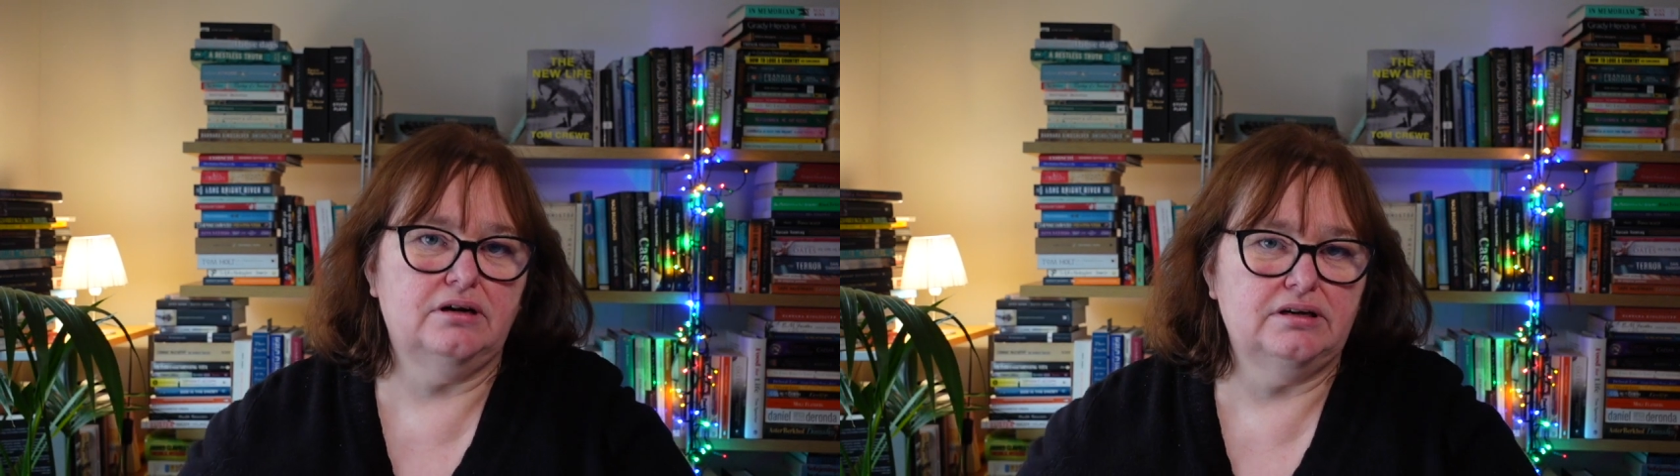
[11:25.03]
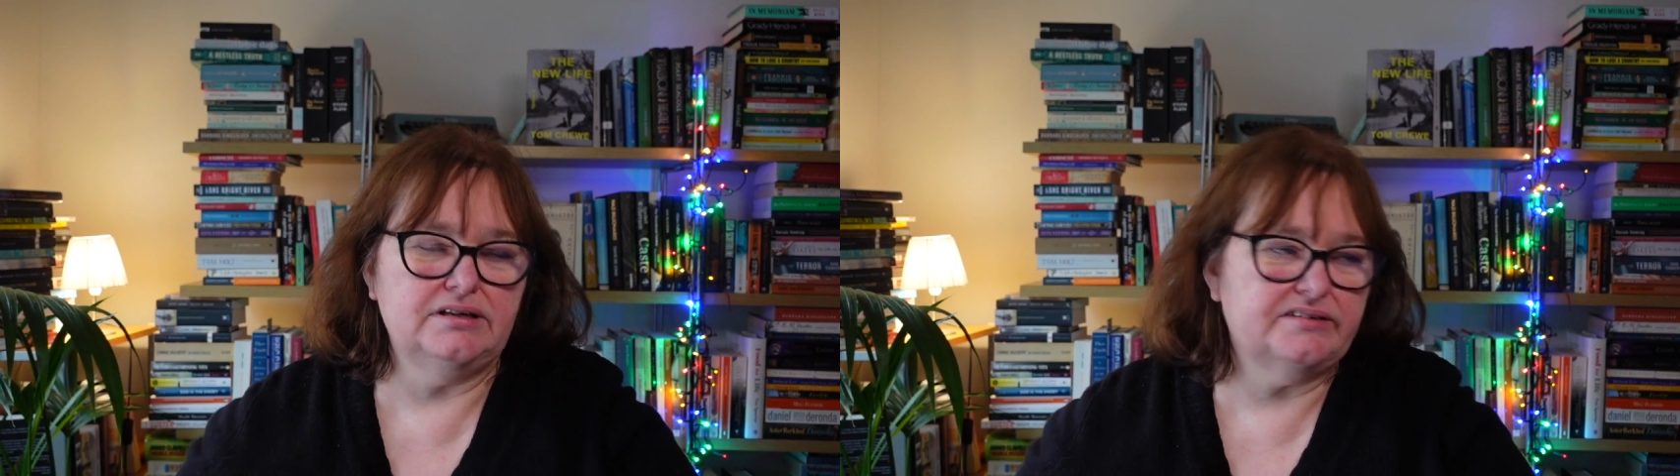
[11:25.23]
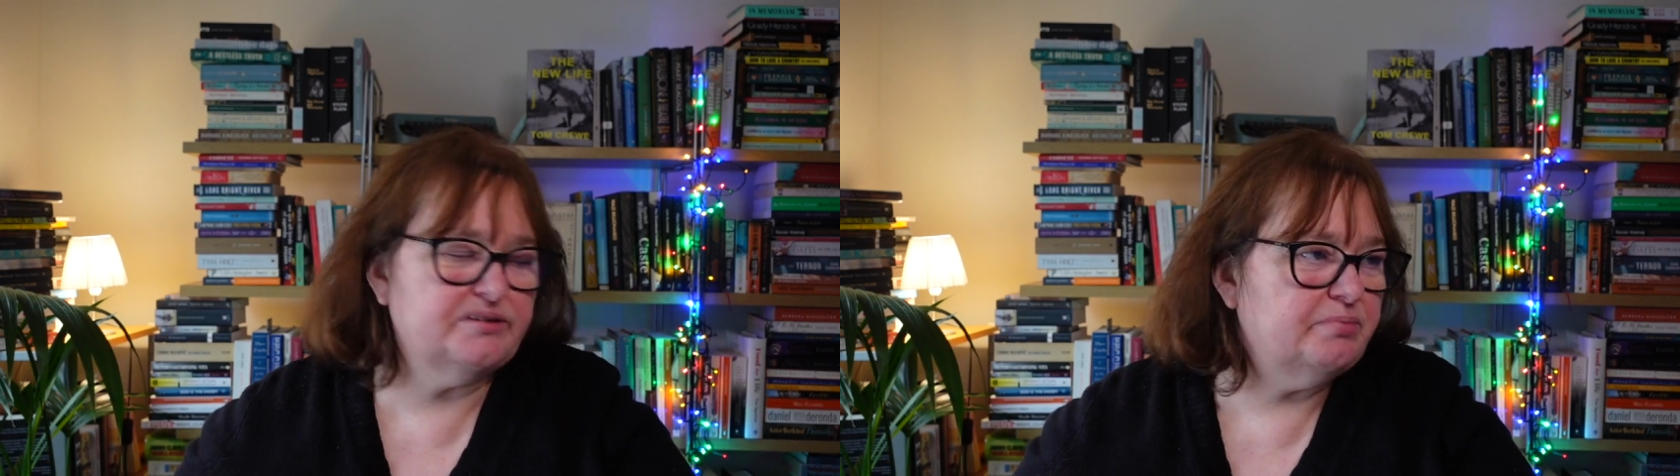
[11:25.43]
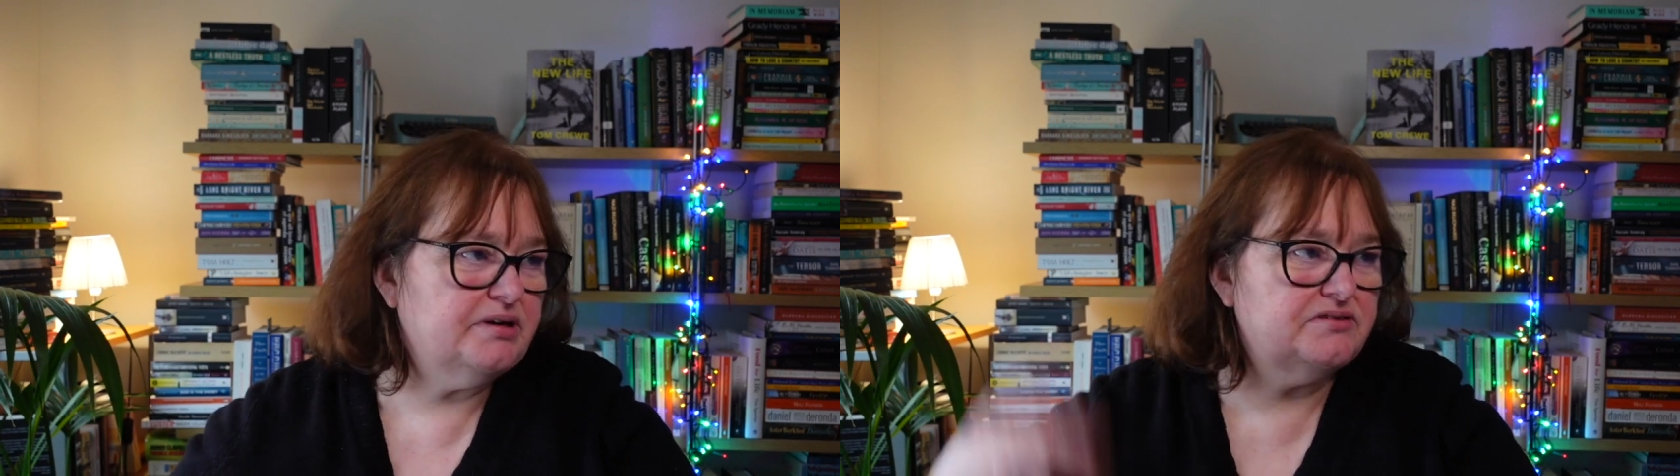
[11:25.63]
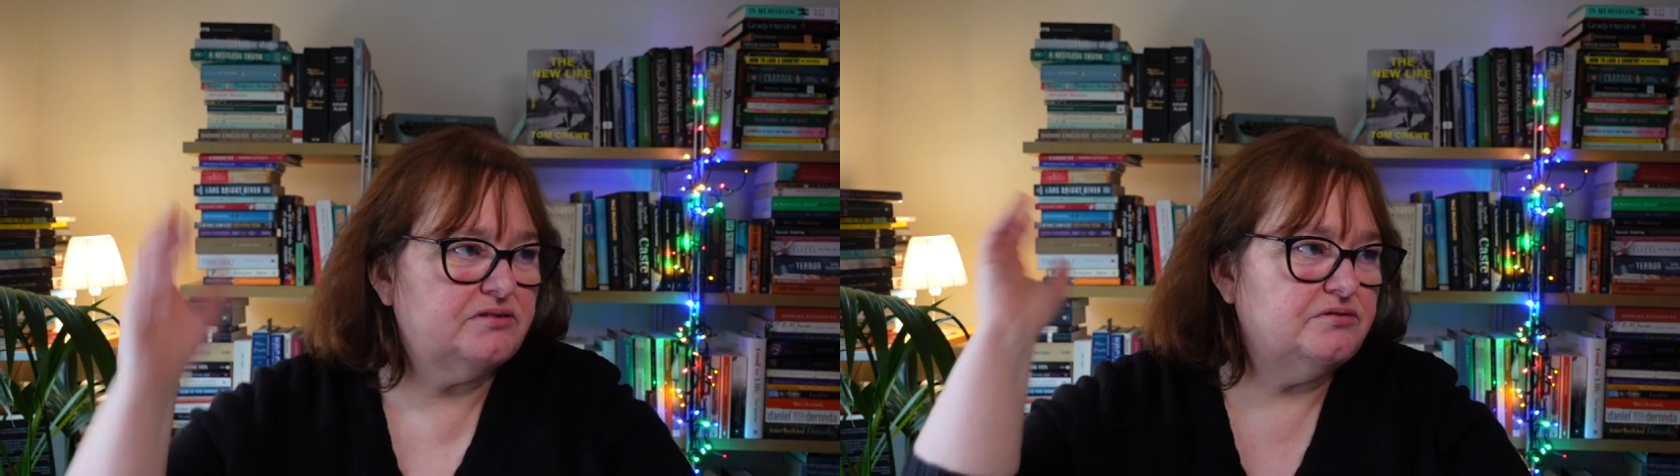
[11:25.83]

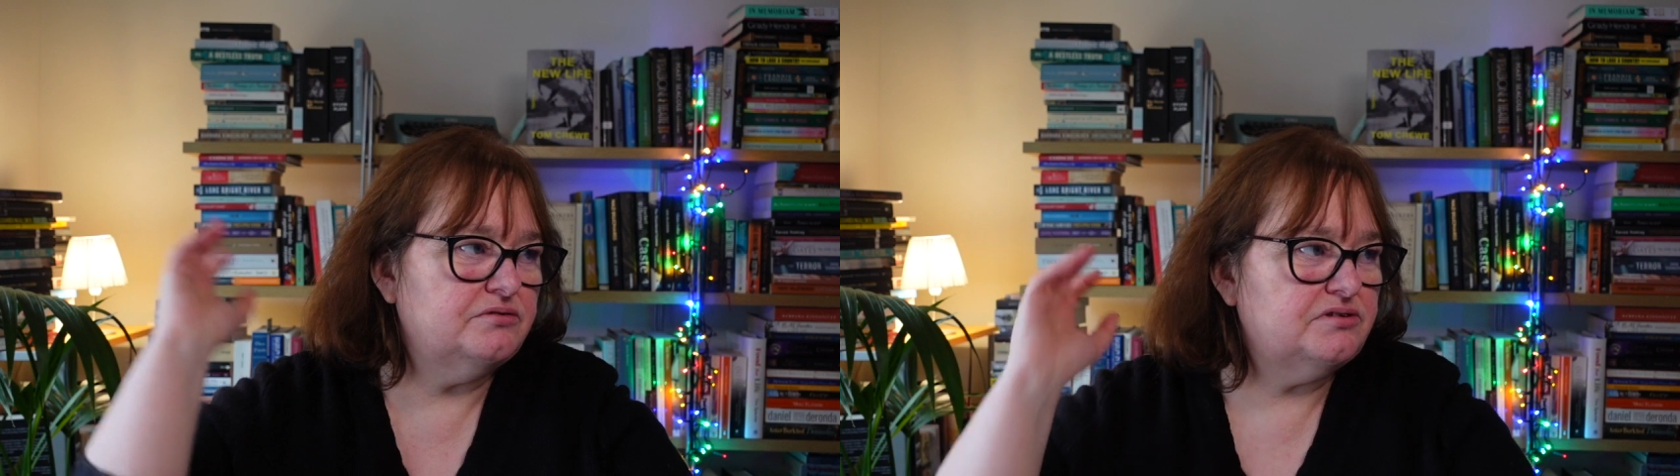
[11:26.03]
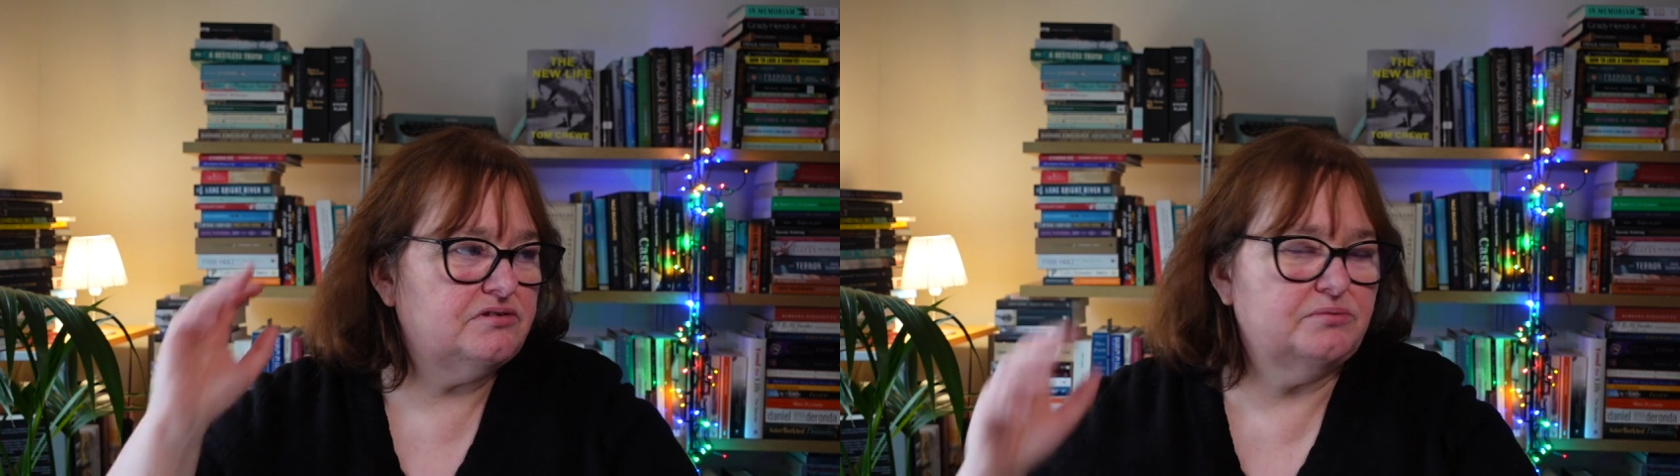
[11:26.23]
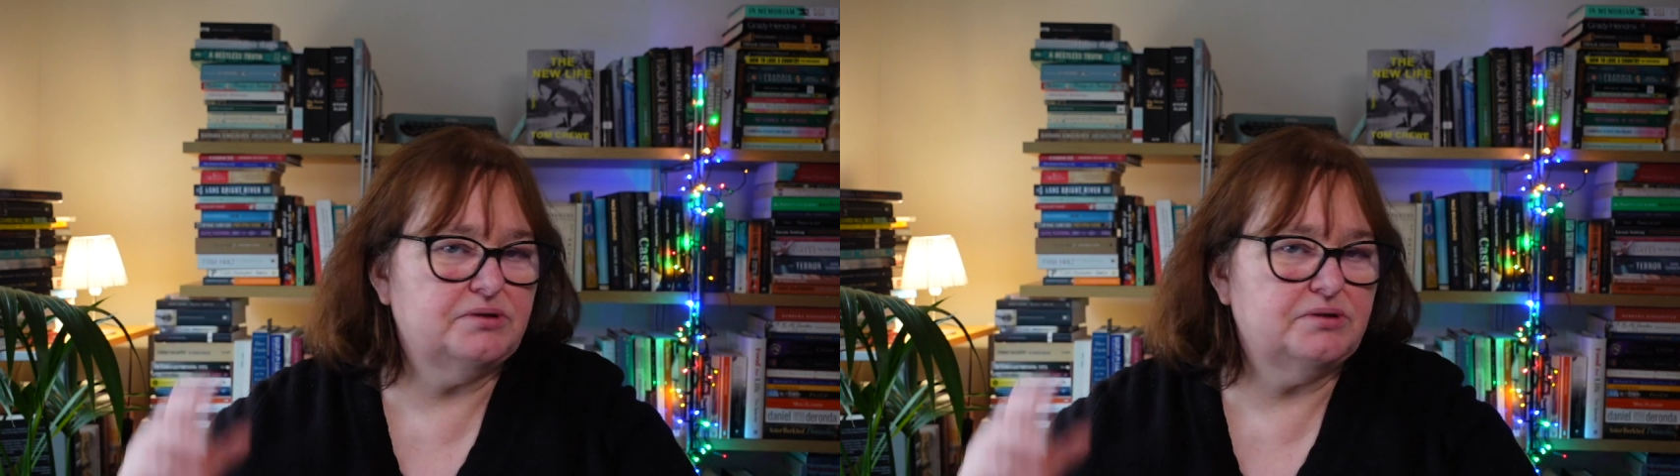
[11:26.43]
AliExpress goods or